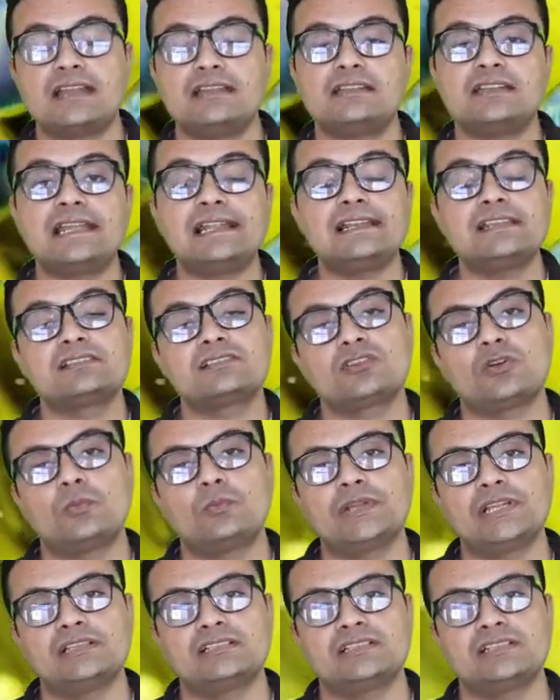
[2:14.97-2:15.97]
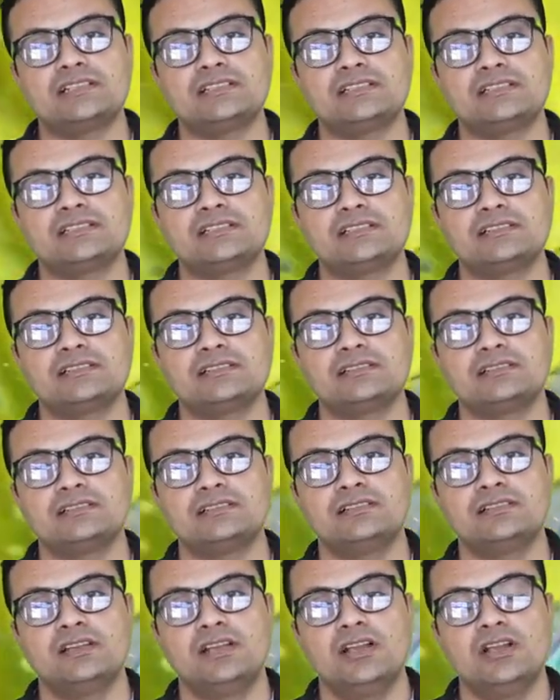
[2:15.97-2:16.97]
and telescopic series.
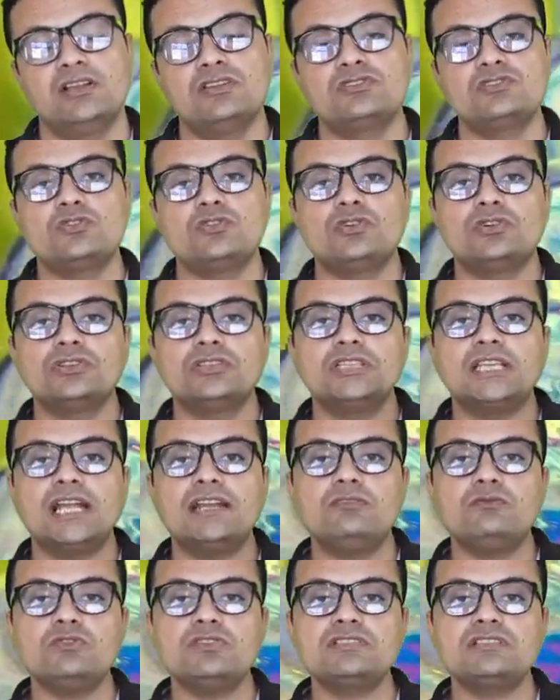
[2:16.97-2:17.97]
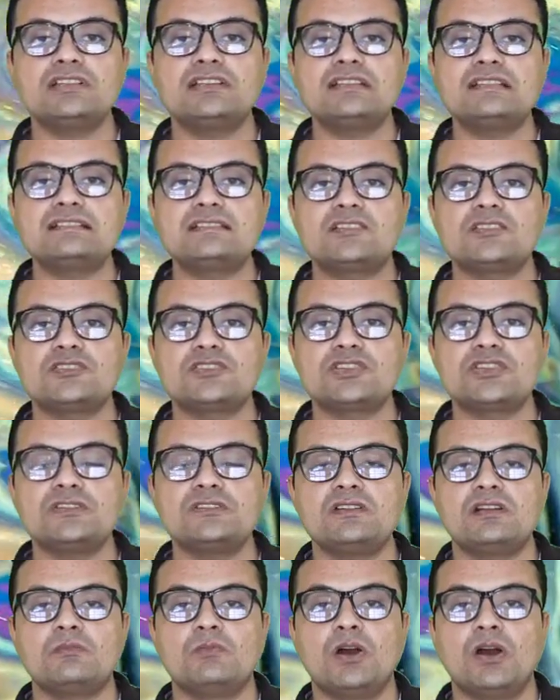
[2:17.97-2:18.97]
So that was the
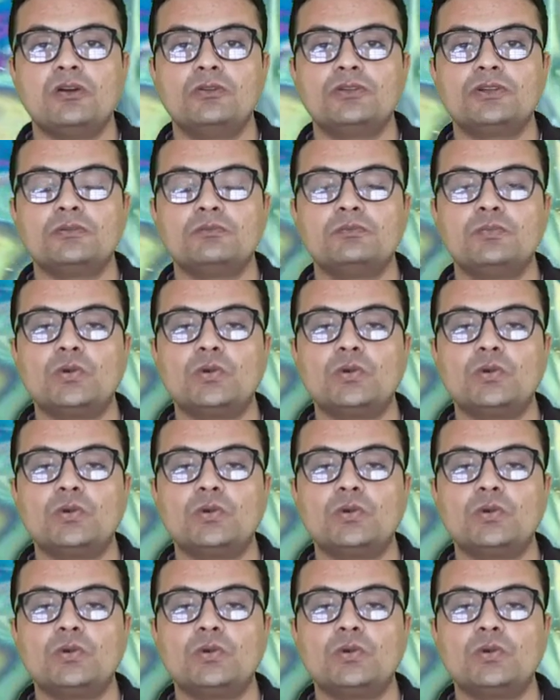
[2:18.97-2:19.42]
discussion about